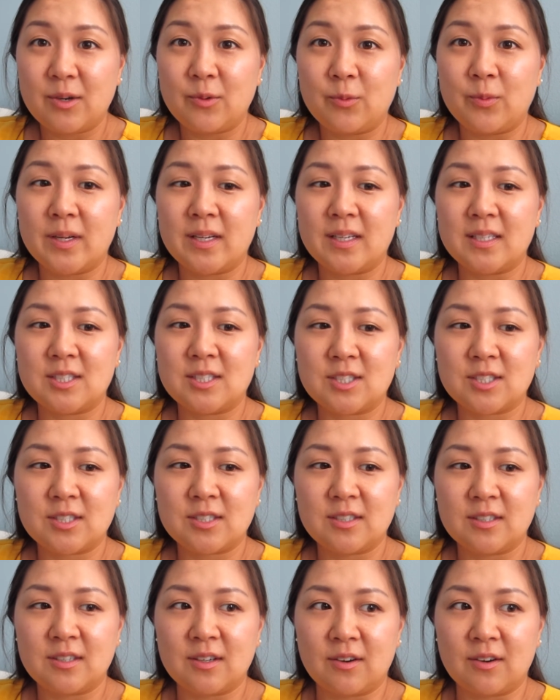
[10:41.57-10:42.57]

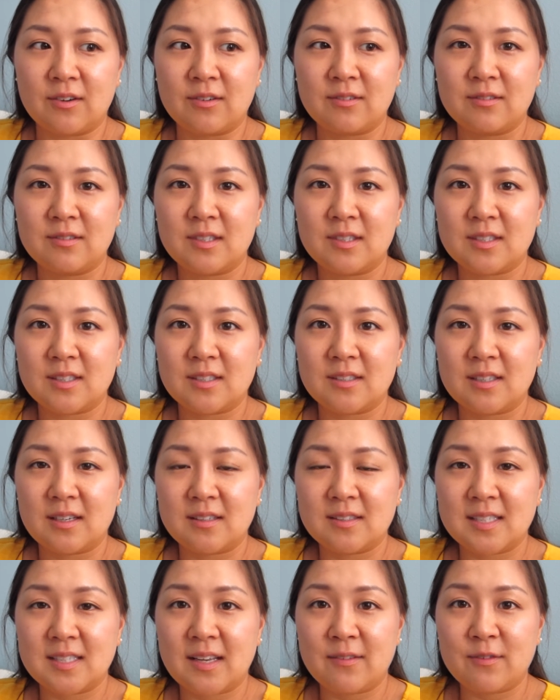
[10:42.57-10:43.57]
which, you know, it could
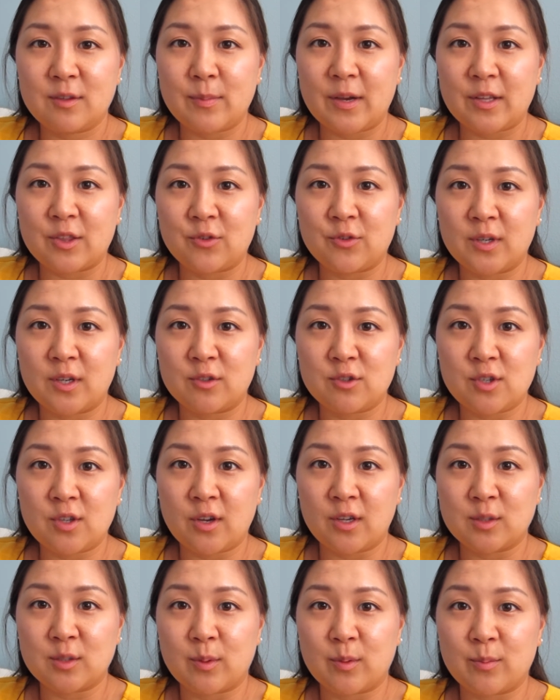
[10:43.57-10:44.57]
have saved about
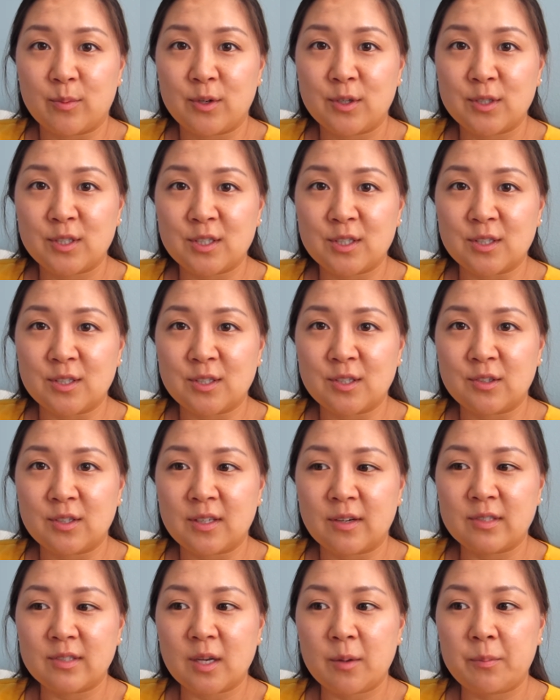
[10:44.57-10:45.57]
$300 per person. So
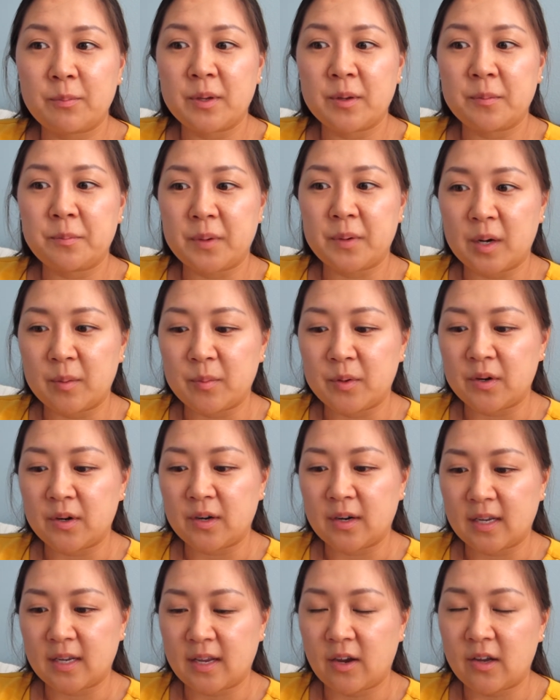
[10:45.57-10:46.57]
that was like a big
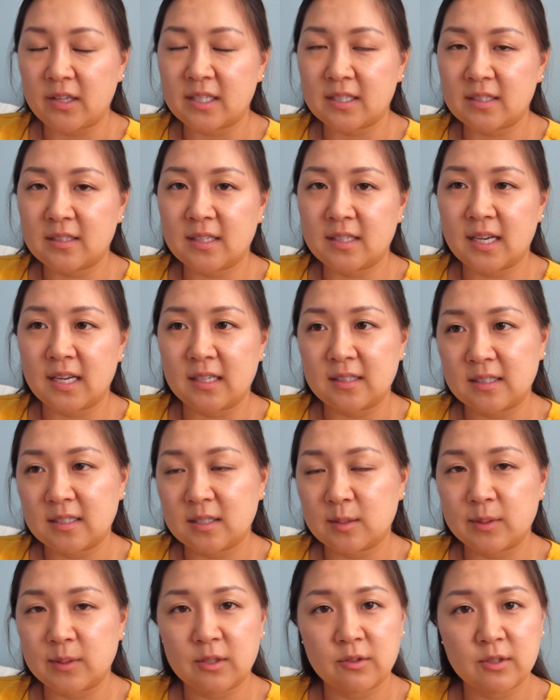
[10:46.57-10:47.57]
bummer. I contacted
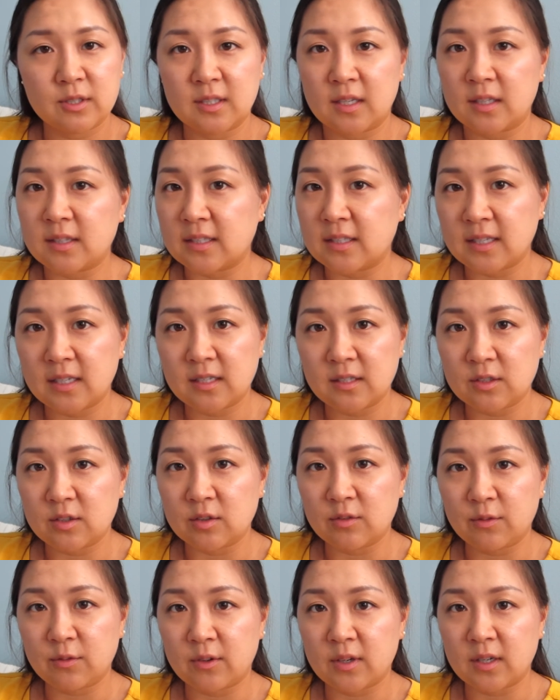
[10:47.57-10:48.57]
Qantas, but there was nothing they could
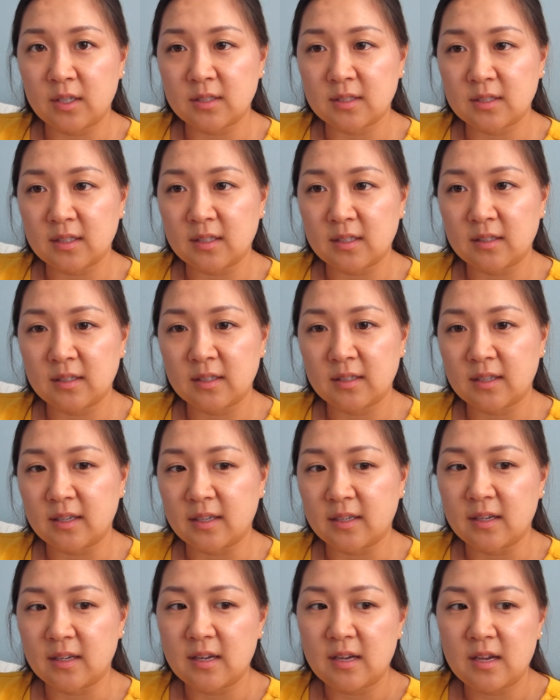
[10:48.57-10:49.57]
do for us. They couldn't
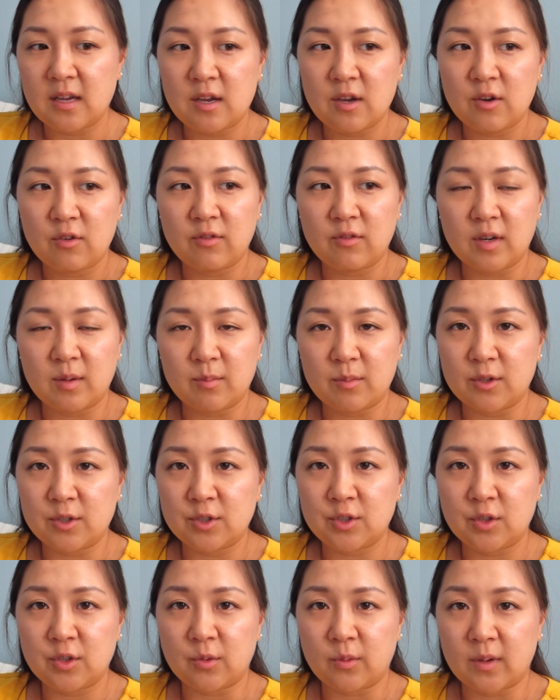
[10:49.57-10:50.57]
like
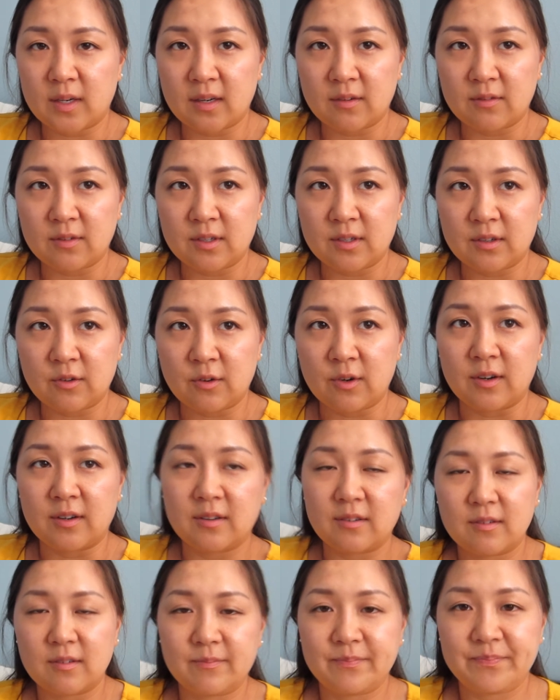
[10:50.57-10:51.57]
reimburse you or whatever, or
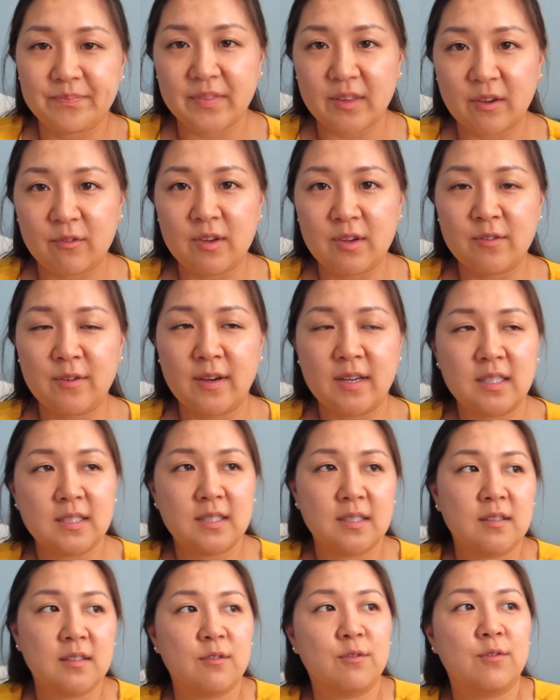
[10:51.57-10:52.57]
refund us
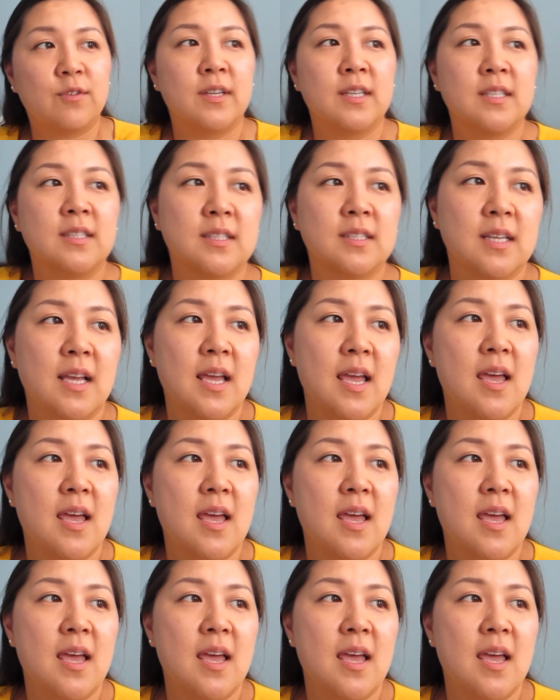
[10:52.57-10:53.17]
the difference.